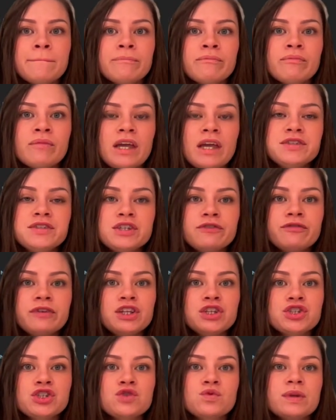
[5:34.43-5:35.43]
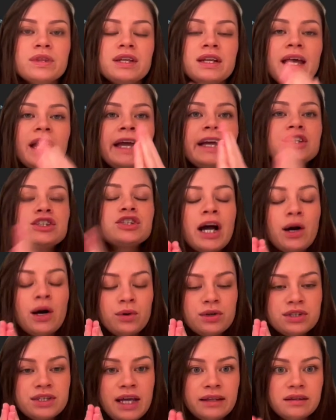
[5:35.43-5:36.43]
If she finishes within H hours
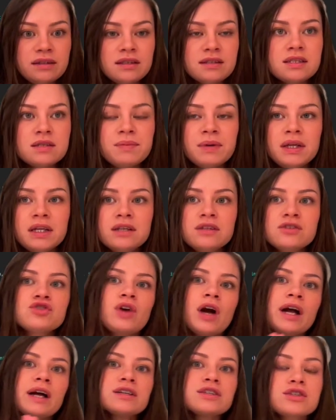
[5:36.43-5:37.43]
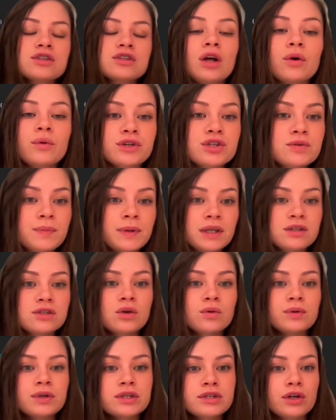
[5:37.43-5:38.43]
at this speed, try a slower speed, so we
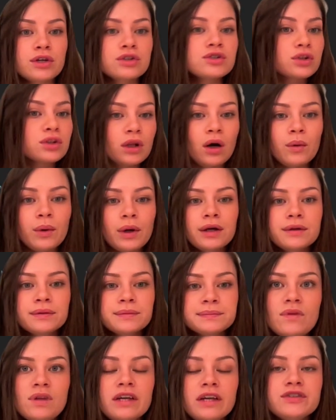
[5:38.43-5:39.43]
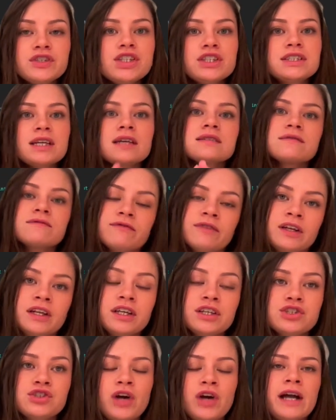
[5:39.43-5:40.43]
search lower. If she doesn't finish,
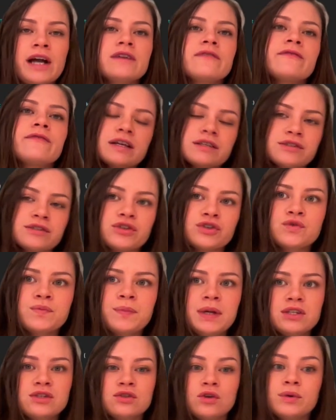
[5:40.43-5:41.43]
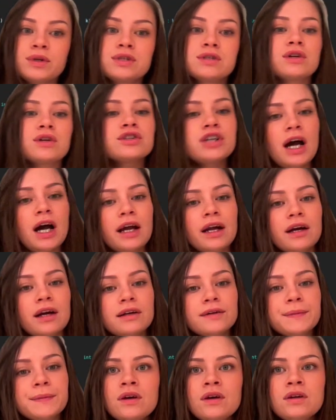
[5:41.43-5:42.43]
try a faster speed, so we search higher.
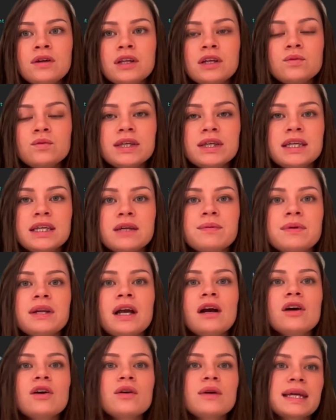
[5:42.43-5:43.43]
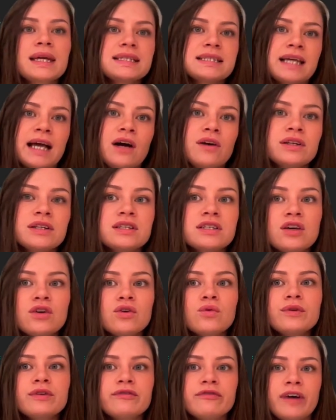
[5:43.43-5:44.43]
Then we keep narrowing it down until
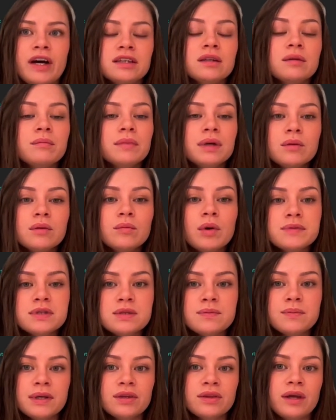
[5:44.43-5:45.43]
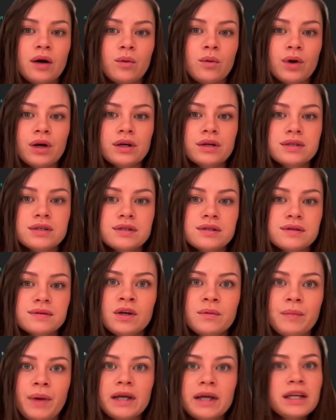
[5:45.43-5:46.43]
we find the minimum speed that works.
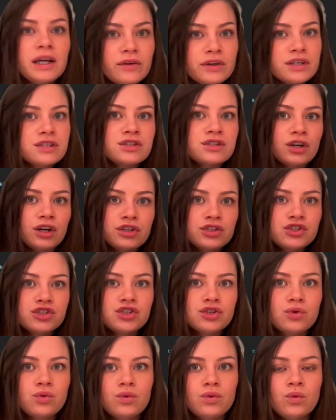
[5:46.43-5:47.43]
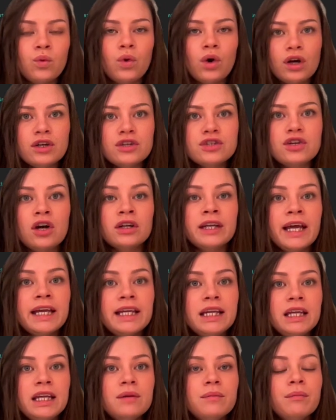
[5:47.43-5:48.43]
Binary search works on
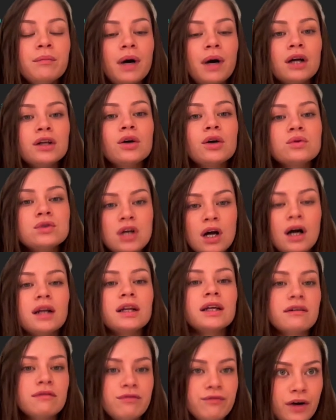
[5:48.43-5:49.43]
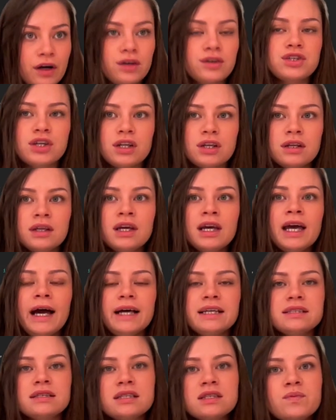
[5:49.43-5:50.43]
any monotonic function. As
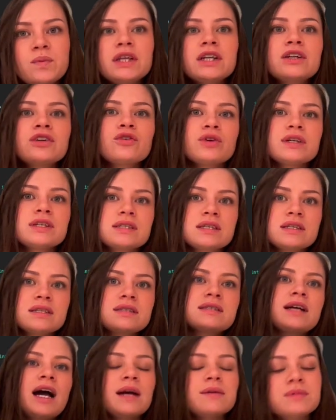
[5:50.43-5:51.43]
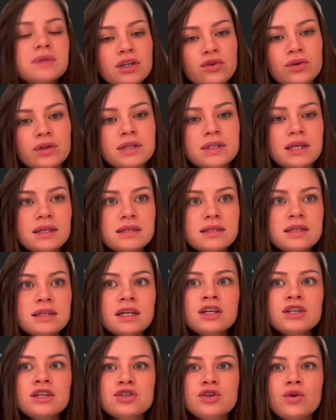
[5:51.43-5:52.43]
the speed increases, time decreases.
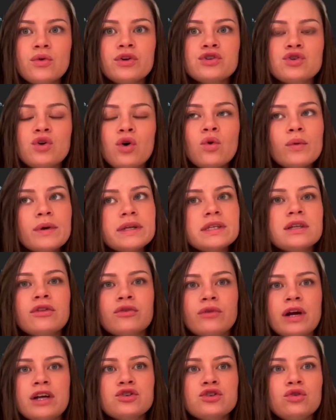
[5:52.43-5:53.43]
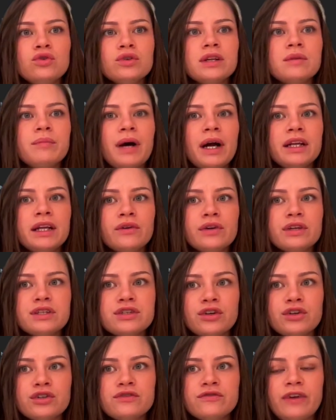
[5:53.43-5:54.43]
So there's always a threshold, and binary
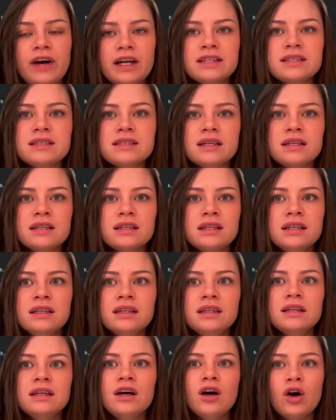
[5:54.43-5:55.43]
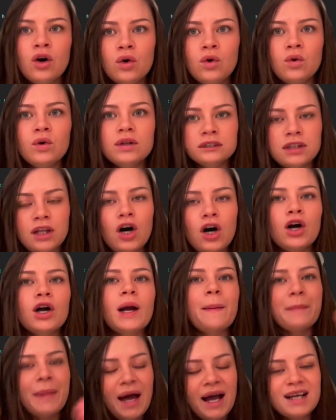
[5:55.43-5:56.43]
search finds it in O log
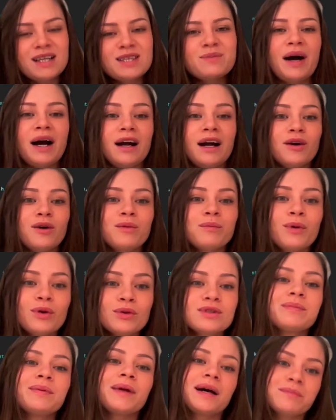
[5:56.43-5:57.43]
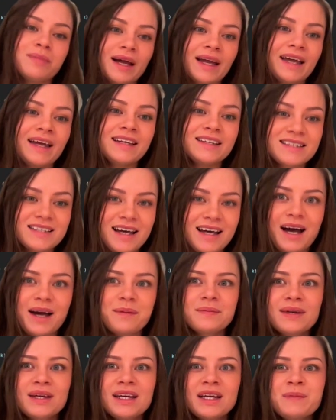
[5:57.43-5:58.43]
max pile multiplied by n time.
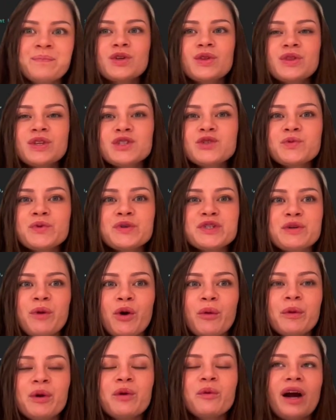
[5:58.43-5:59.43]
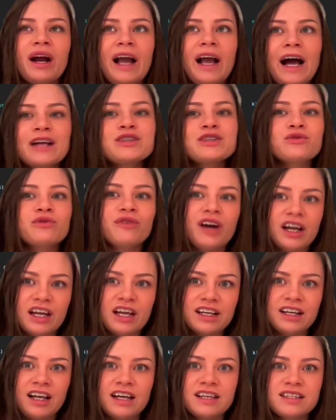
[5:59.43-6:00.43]
This was a moment where I had to
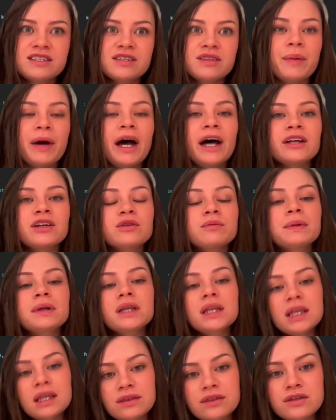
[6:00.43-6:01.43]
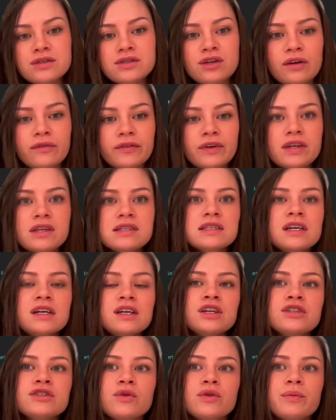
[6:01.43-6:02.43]
recognize the pattern beneath the surface.
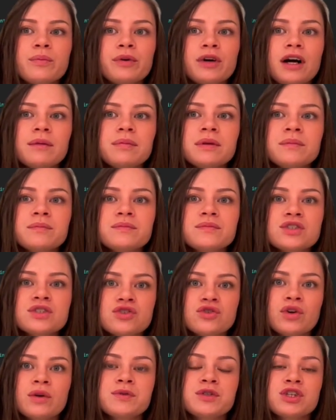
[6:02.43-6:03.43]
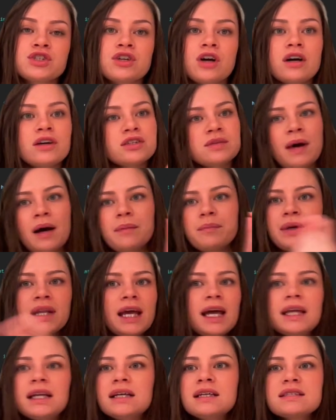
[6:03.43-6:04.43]
So the problem description talks about
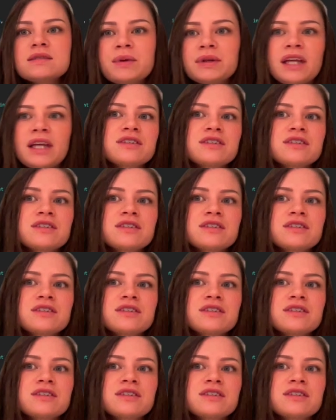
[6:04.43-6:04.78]
bananas, but that's